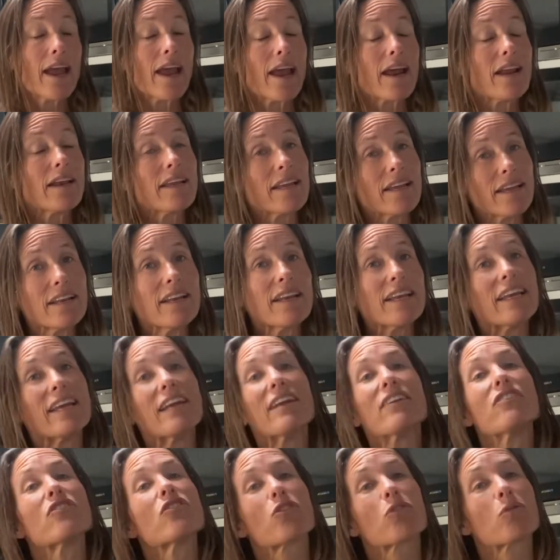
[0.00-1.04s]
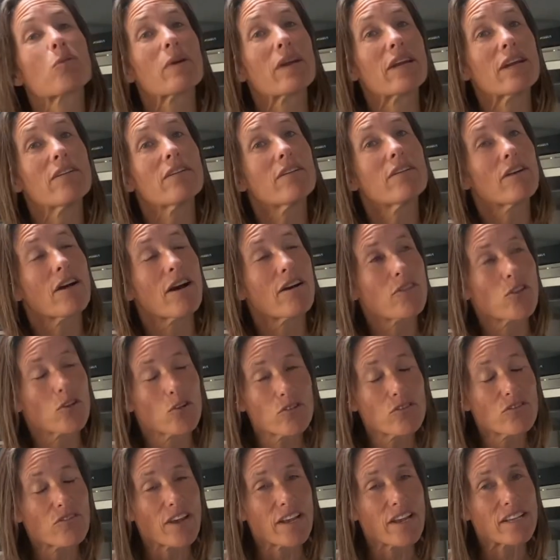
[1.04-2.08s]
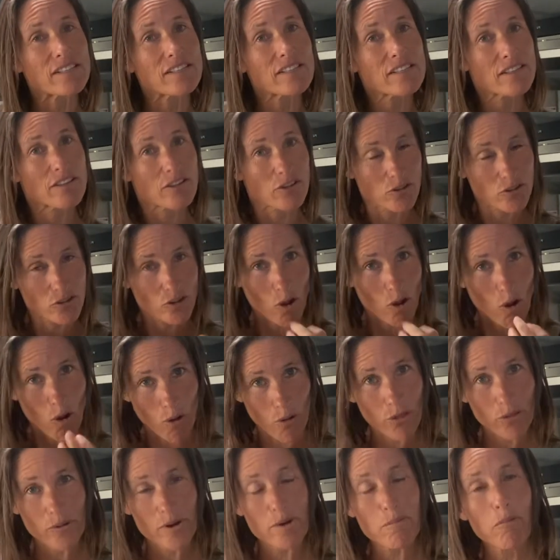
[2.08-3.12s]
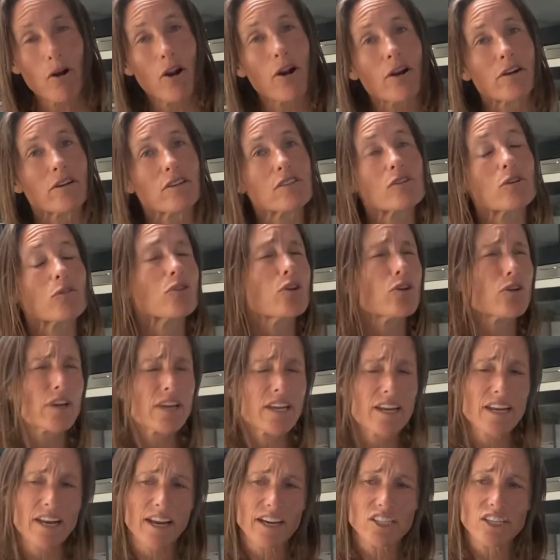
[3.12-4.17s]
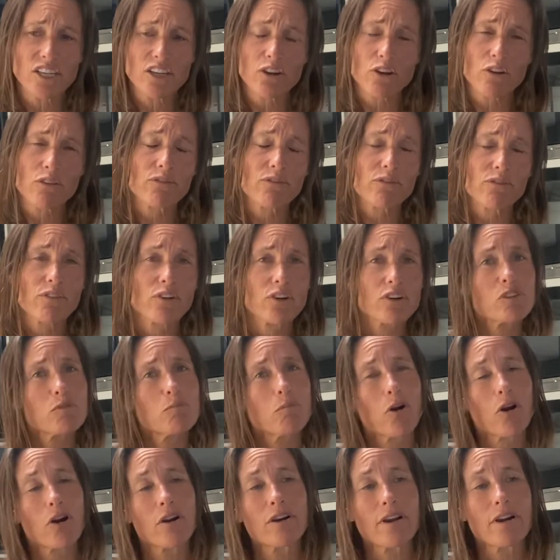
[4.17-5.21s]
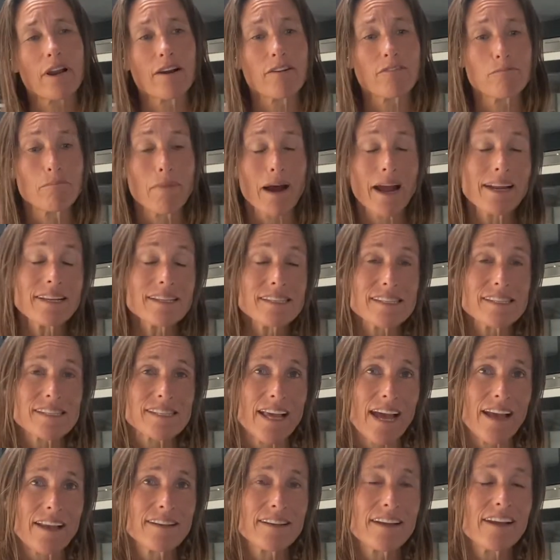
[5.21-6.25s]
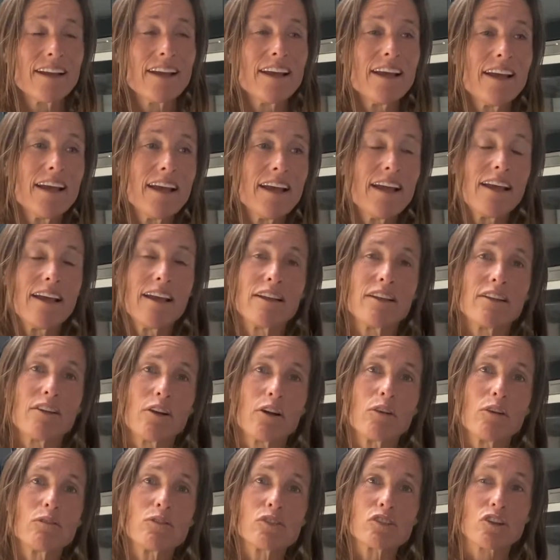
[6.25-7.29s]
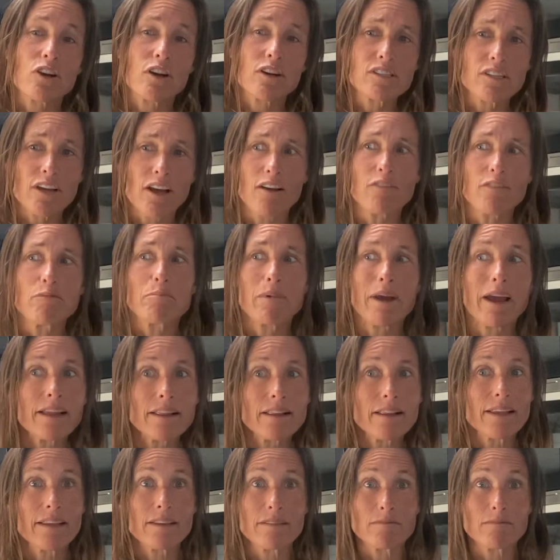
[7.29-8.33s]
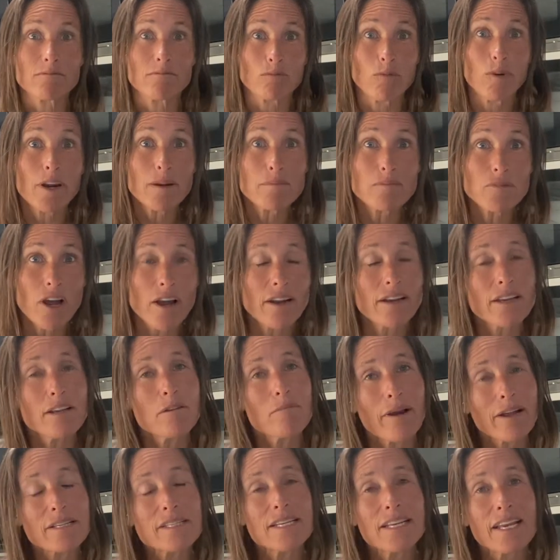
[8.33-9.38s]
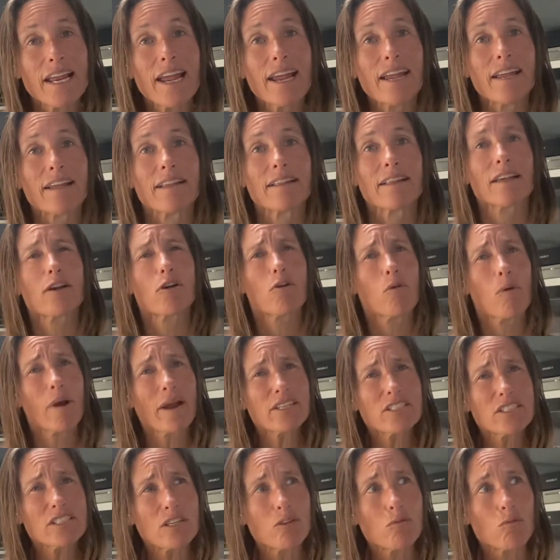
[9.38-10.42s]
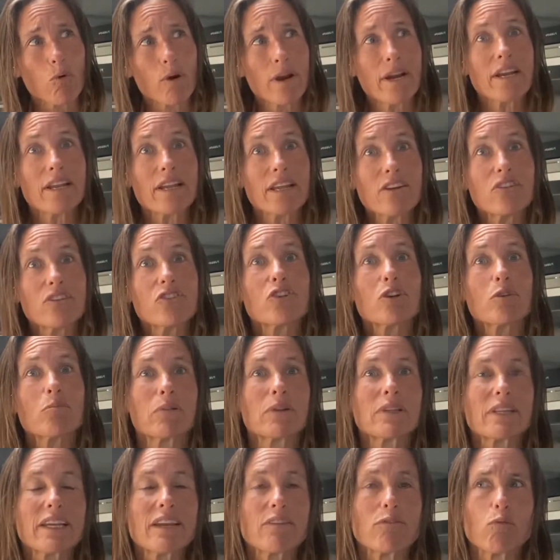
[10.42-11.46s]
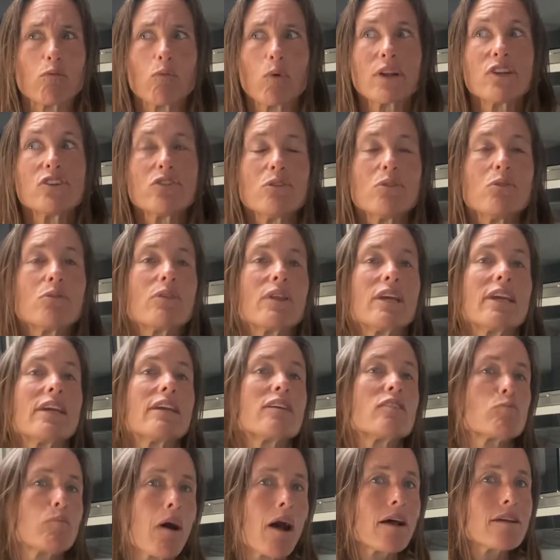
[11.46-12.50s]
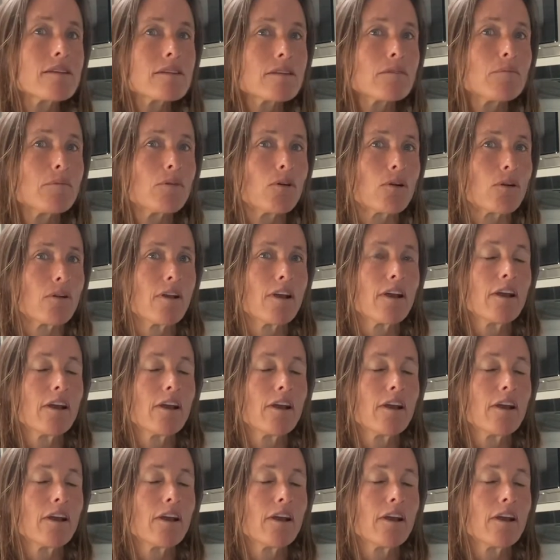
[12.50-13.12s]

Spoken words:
And in each three of those phases, there's all three parts. So your connection, your first part of mindset, you know, starts off by, like, what I'm talking about today. Like, question, what is your belief? What do you think is possible?